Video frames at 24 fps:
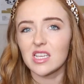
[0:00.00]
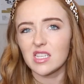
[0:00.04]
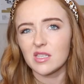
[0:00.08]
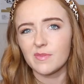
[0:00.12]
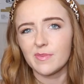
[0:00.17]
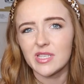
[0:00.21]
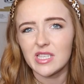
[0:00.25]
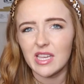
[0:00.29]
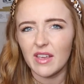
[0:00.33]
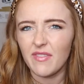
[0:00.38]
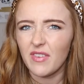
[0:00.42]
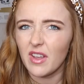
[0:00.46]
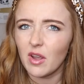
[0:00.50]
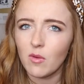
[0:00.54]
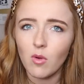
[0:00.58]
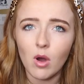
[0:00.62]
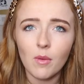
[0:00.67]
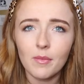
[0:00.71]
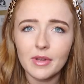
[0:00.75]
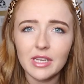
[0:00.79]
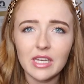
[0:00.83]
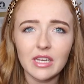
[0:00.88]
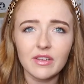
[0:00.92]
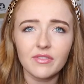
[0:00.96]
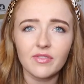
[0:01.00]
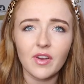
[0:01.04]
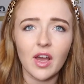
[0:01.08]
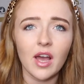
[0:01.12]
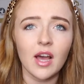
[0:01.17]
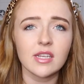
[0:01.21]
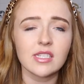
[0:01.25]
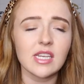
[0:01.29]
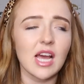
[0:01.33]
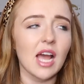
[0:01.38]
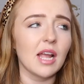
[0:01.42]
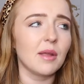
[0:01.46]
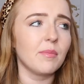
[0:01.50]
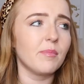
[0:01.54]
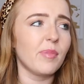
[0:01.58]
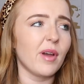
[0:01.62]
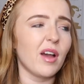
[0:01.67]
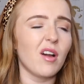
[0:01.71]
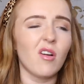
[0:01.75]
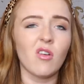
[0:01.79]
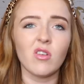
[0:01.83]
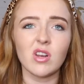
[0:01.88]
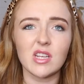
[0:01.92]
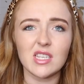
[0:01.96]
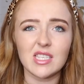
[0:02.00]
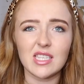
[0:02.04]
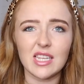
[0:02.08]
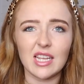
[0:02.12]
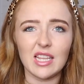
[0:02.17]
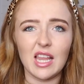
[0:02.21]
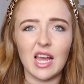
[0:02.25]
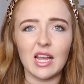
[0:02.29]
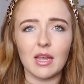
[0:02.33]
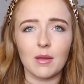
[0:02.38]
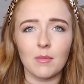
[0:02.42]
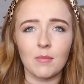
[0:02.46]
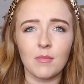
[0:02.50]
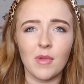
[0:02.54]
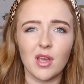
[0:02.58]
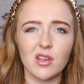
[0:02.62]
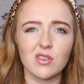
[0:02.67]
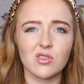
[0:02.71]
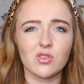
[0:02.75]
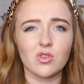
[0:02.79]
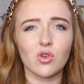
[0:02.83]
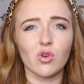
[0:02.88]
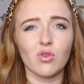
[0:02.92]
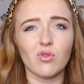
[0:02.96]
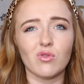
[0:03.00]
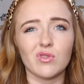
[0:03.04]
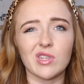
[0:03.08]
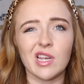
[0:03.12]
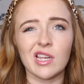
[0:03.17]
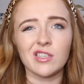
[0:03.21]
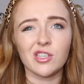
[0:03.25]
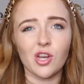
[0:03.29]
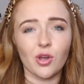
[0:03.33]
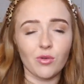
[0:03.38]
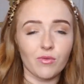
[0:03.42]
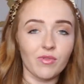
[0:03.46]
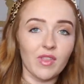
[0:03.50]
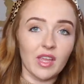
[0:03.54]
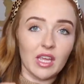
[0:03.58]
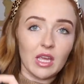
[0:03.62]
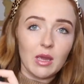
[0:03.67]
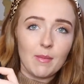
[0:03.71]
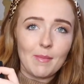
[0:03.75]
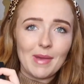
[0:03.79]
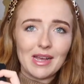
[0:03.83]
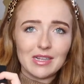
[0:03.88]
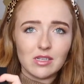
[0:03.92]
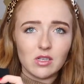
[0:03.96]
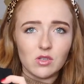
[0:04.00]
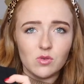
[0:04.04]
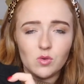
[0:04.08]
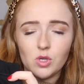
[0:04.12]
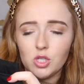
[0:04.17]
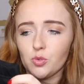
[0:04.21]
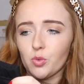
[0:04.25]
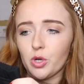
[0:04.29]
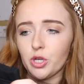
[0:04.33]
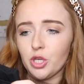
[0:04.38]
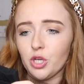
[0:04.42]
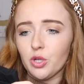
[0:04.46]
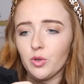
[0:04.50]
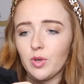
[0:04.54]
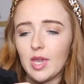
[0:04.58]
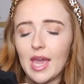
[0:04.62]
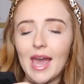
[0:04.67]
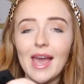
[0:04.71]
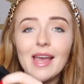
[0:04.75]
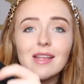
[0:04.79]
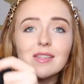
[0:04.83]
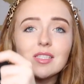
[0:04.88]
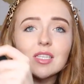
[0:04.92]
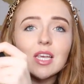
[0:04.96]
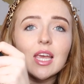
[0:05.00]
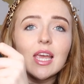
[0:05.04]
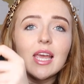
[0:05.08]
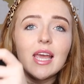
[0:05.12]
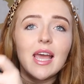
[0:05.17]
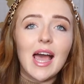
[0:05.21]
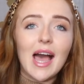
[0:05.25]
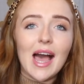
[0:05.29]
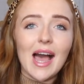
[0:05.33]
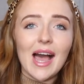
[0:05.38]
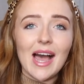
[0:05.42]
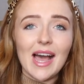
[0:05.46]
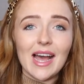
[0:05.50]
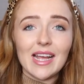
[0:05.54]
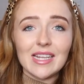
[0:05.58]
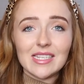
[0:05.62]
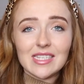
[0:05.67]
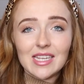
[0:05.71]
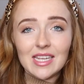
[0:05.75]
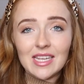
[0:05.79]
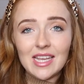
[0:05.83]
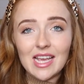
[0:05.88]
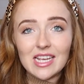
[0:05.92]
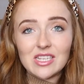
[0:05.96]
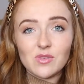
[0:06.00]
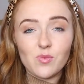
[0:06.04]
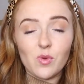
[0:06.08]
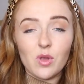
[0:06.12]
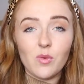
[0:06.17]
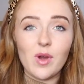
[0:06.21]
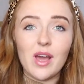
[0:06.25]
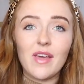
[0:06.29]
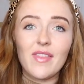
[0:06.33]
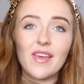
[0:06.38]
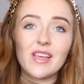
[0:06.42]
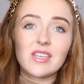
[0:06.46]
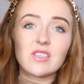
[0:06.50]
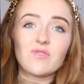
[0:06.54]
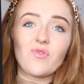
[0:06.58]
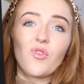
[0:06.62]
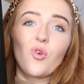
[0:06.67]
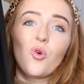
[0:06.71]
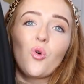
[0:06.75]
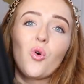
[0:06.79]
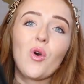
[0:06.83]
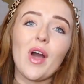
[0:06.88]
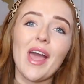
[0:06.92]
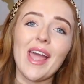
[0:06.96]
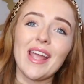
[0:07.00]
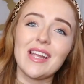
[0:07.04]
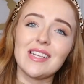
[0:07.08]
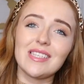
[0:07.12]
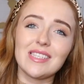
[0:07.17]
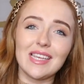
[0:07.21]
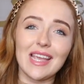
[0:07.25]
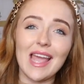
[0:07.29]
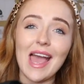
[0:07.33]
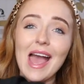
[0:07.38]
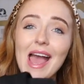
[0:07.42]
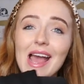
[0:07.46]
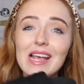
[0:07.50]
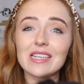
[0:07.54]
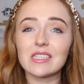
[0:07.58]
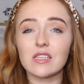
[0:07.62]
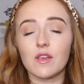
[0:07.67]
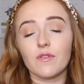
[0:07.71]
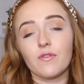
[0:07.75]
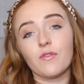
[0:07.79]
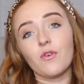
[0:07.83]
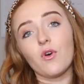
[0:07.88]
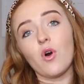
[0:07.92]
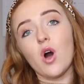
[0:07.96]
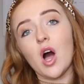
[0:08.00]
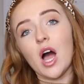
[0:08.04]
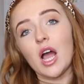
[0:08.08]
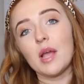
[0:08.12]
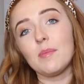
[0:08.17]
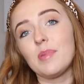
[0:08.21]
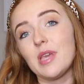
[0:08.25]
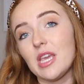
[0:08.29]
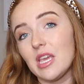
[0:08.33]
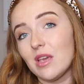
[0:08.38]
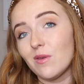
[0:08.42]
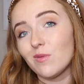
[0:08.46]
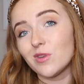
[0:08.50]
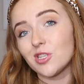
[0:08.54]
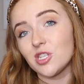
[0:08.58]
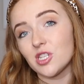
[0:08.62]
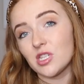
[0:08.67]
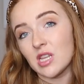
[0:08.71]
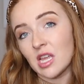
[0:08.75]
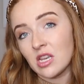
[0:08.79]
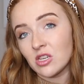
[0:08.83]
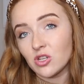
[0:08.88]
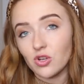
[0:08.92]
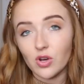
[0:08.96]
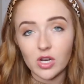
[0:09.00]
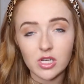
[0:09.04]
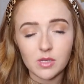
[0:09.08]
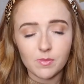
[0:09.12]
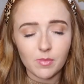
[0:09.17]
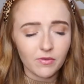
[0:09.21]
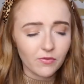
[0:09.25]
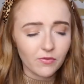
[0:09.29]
the specific one we need for Erdang, but honestly, like most schools, I don't think it matters which one you get. And yes, we wear this for ATS, for IP, which is integrated